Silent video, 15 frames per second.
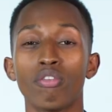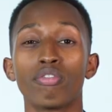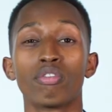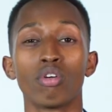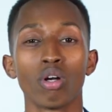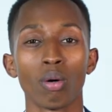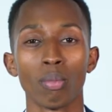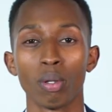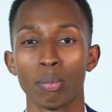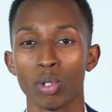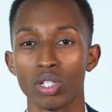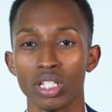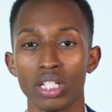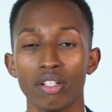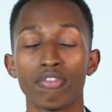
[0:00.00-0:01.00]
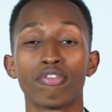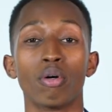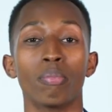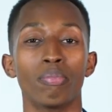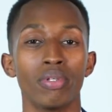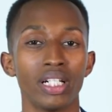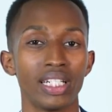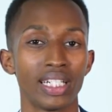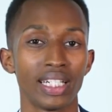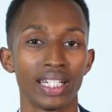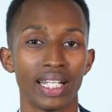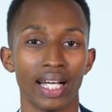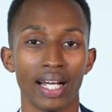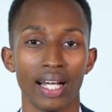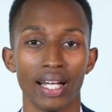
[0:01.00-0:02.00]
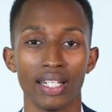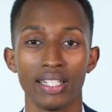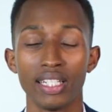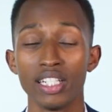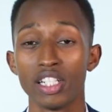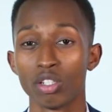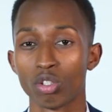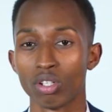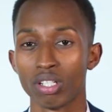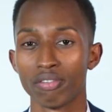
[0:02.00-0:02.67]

of Global Body for Bridging Digital